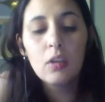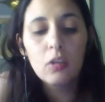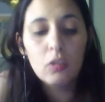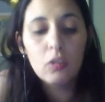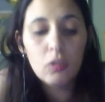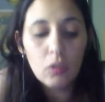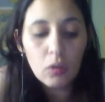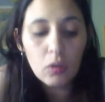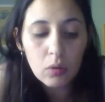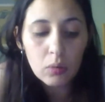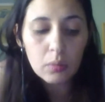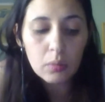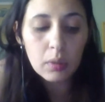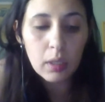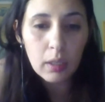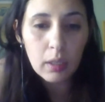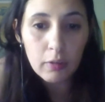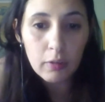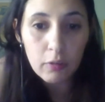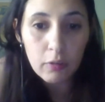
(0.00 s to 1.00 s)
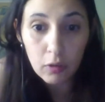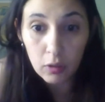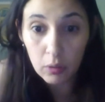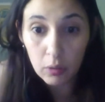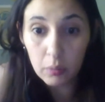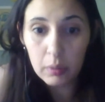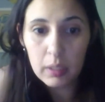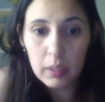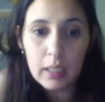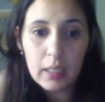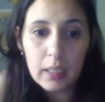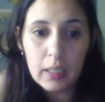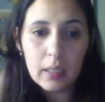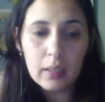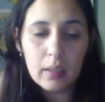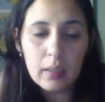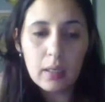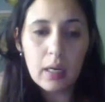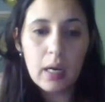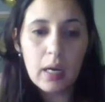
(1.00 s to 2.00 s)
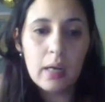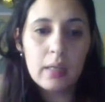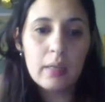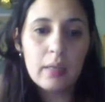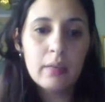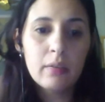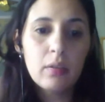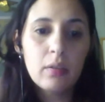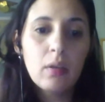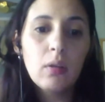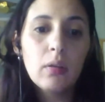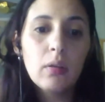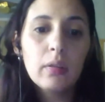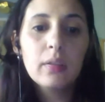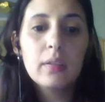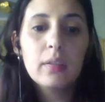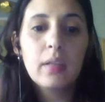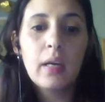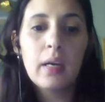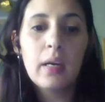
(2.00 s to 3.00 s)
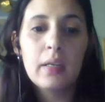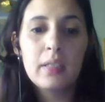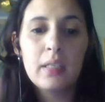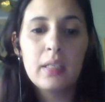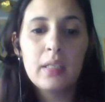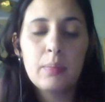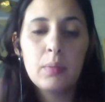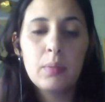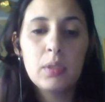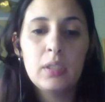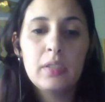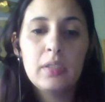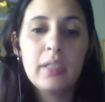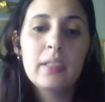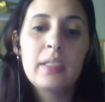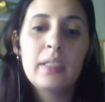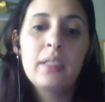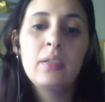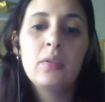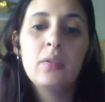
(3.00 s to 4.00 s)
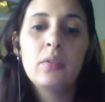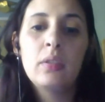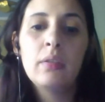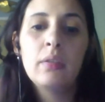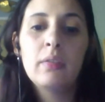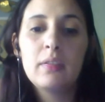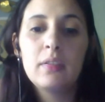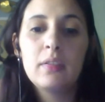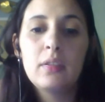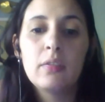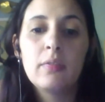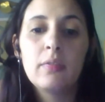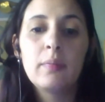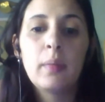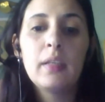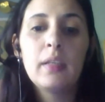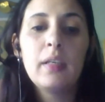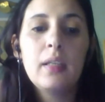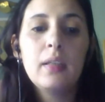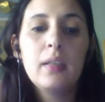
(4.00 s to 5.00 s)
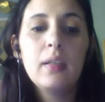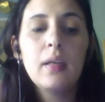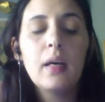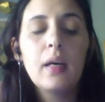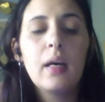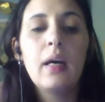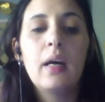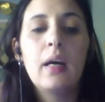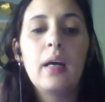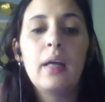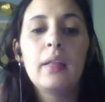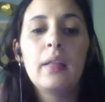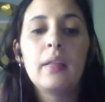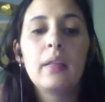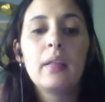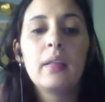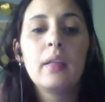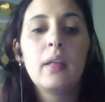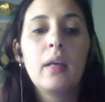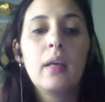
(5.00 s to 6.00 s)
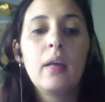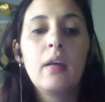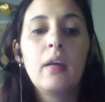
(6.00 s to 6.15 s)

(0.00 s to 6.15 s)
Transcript: So the following year, I enrolled at the Polytechnic University of Madrid and